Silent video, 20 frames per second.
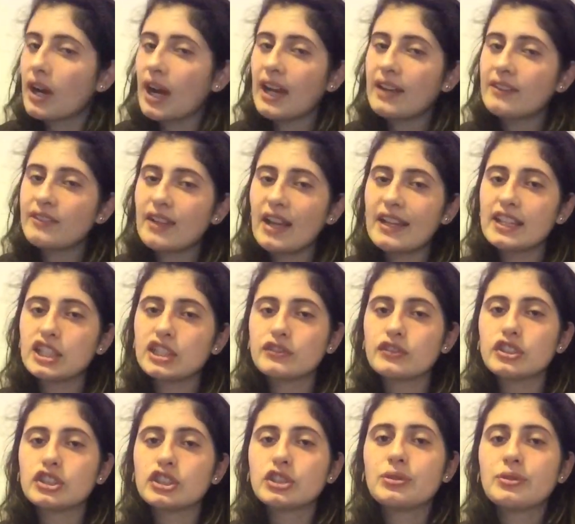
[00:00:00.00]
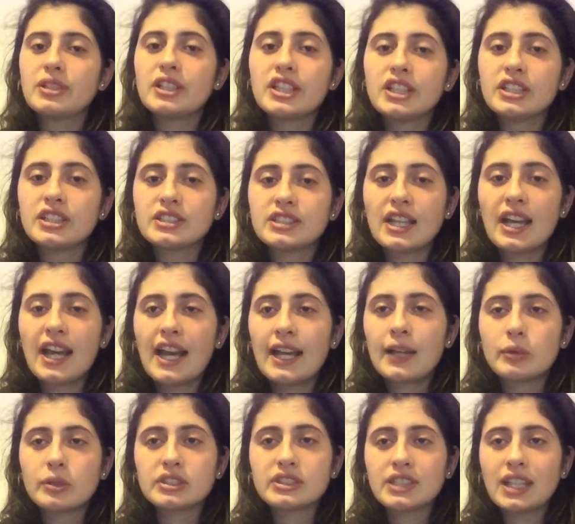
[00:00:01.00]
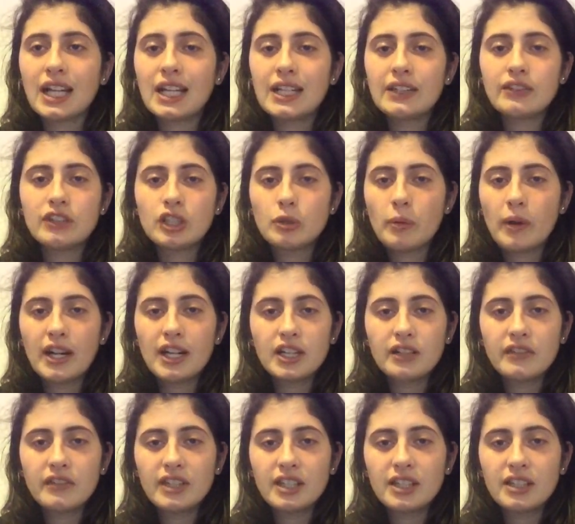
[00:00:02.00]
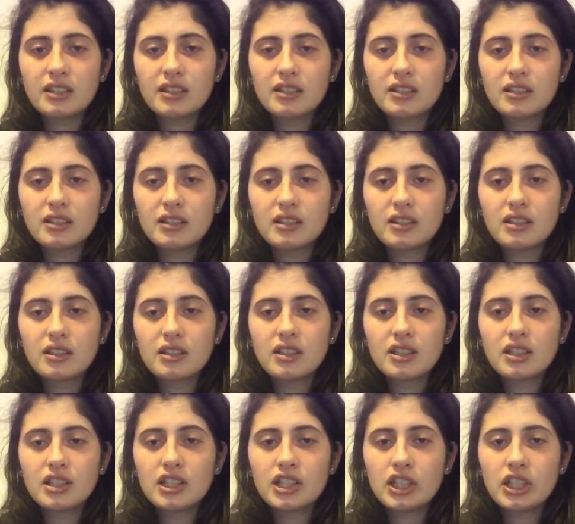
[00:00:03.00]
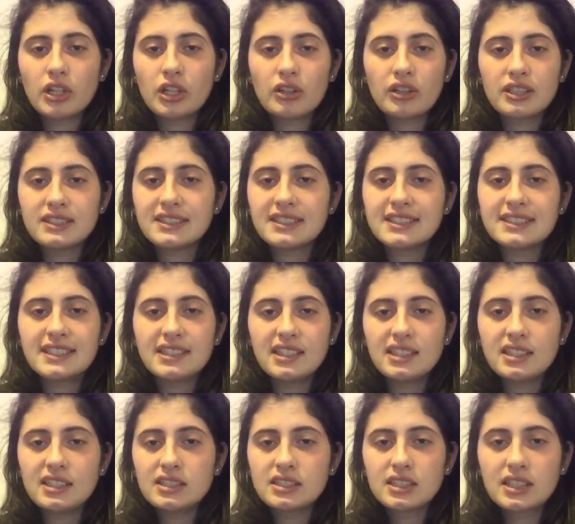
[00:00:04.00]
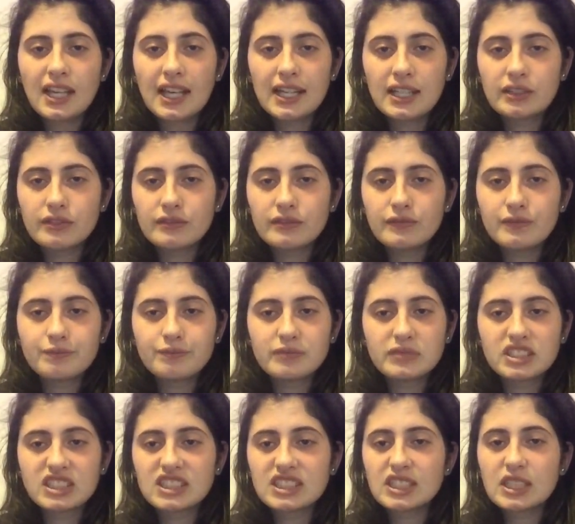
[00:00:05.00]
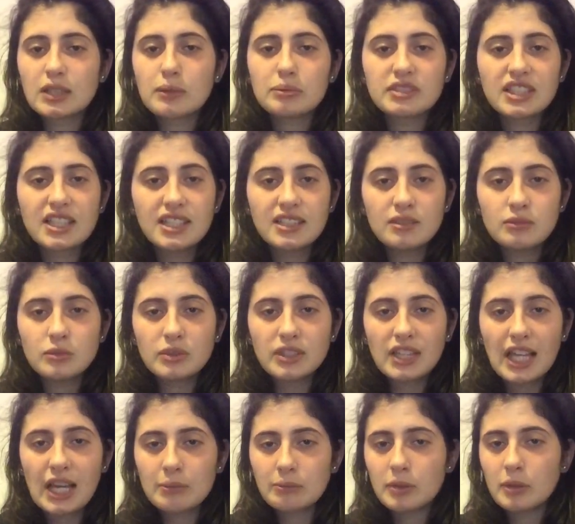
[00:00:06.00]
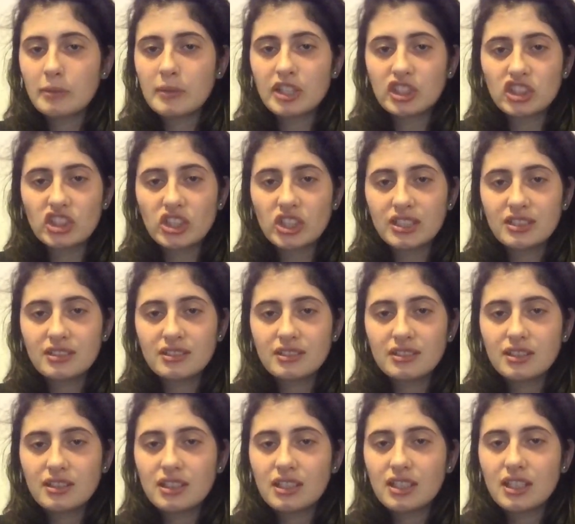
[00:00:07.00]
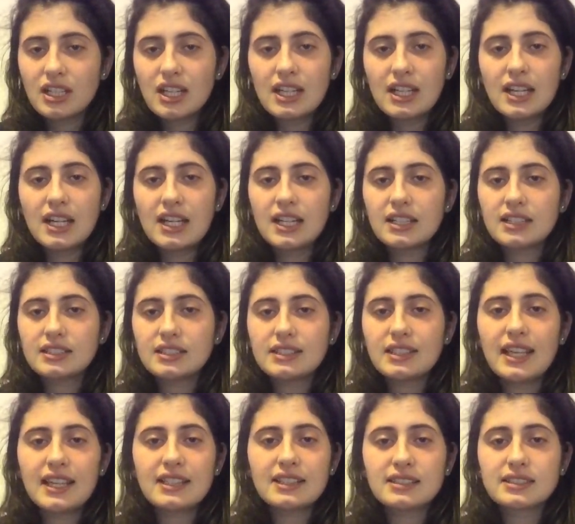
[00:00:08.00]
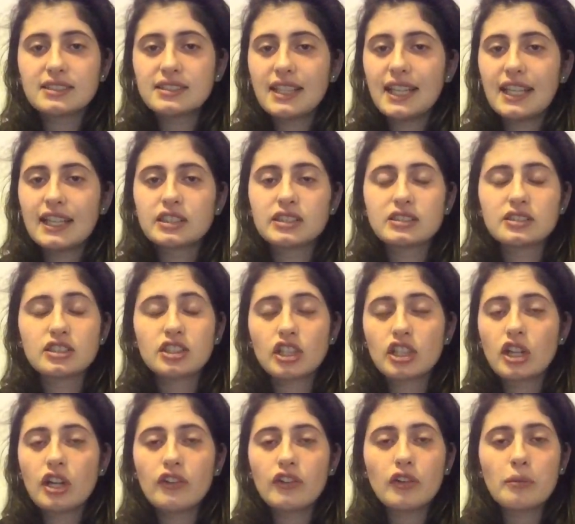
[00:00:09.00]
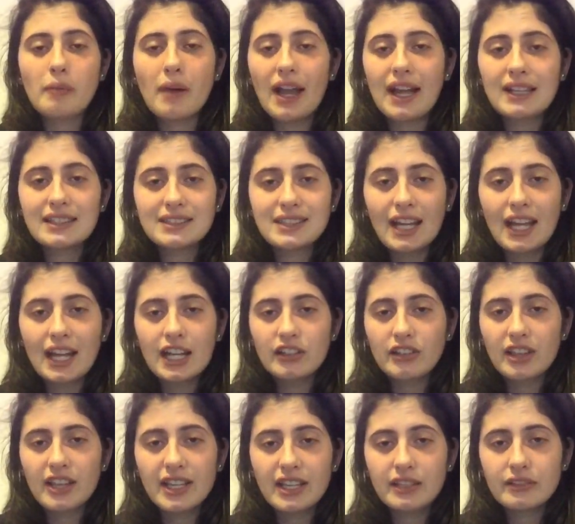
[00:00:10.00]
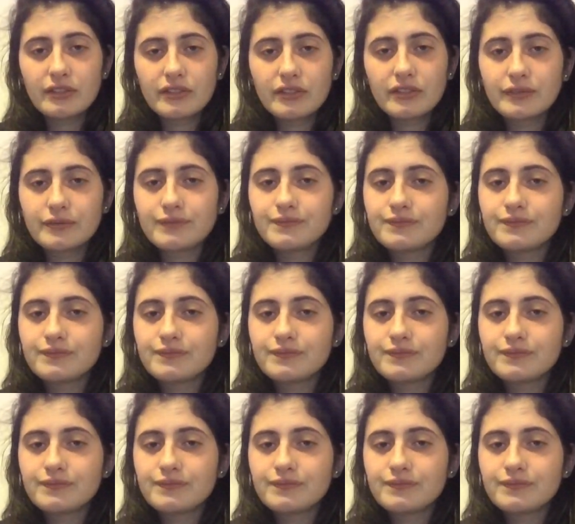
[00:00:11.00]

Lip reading: I've had this for 2 years. I was not even aware of it. The disease kind of slips in without permission, took over my entire life